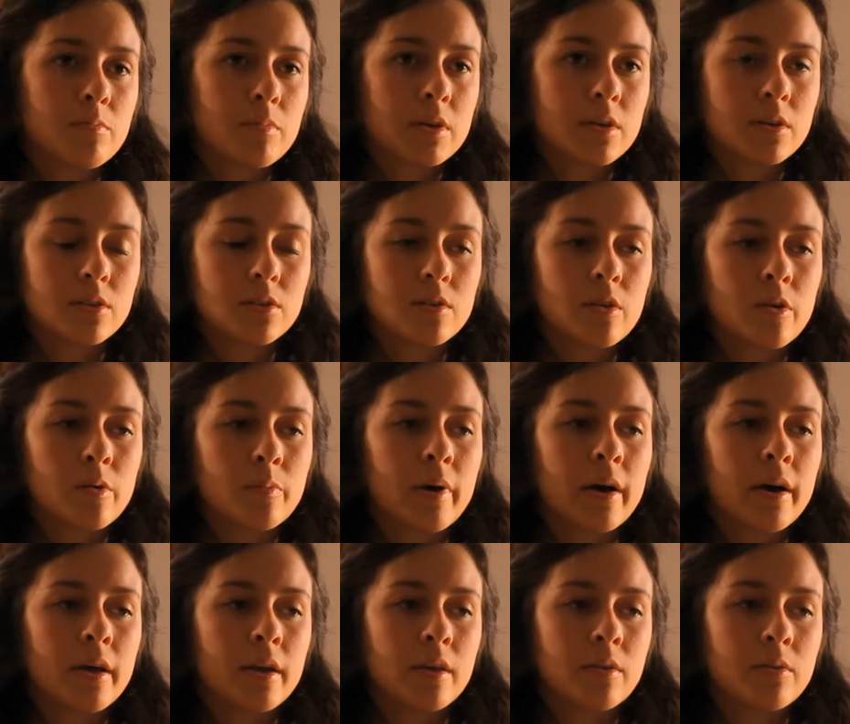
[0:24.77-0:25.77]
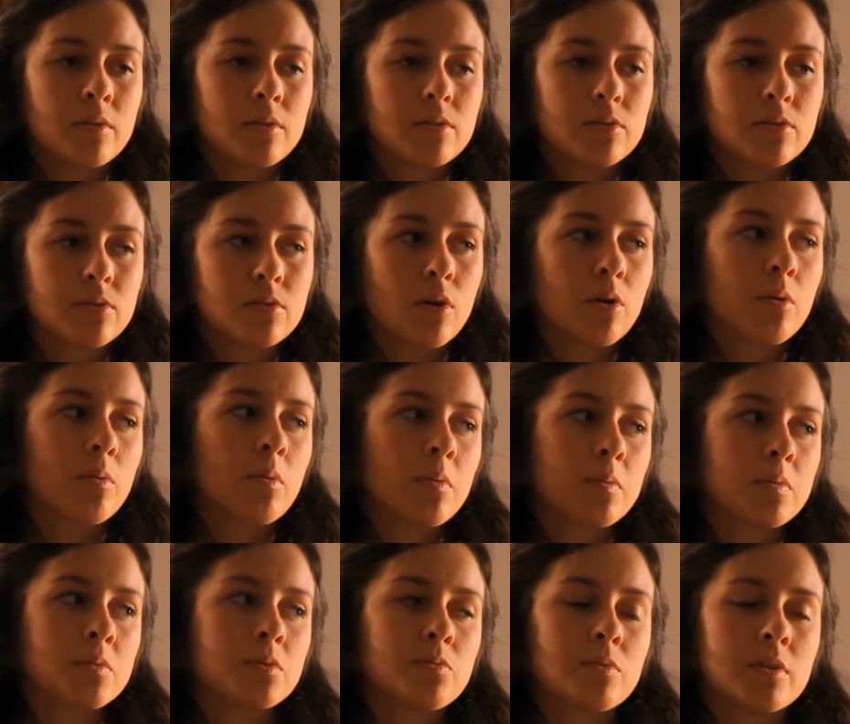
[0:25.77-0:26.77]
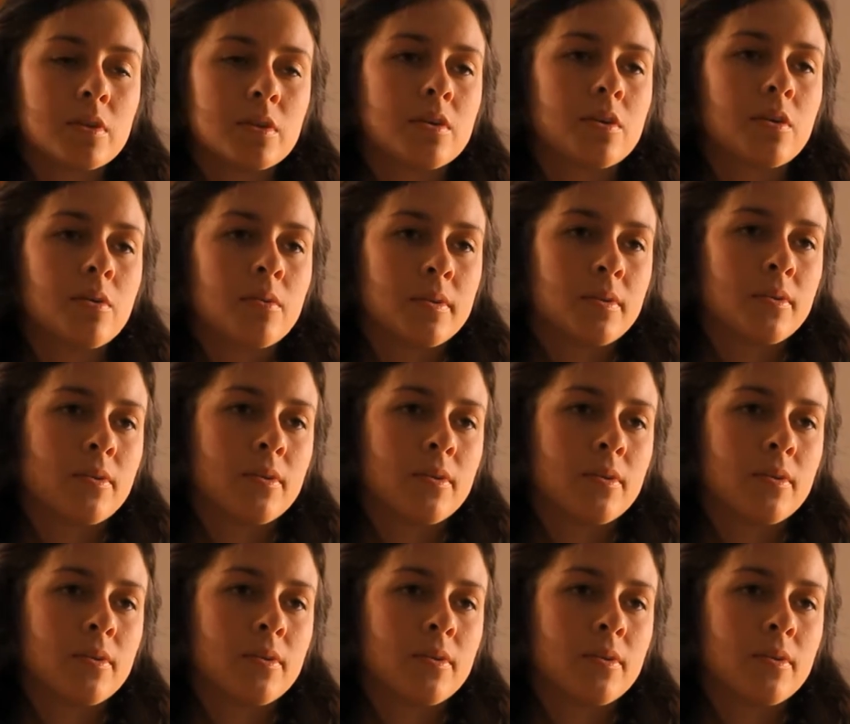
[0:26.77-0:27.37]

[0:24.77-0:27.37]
because nobody saw what was really going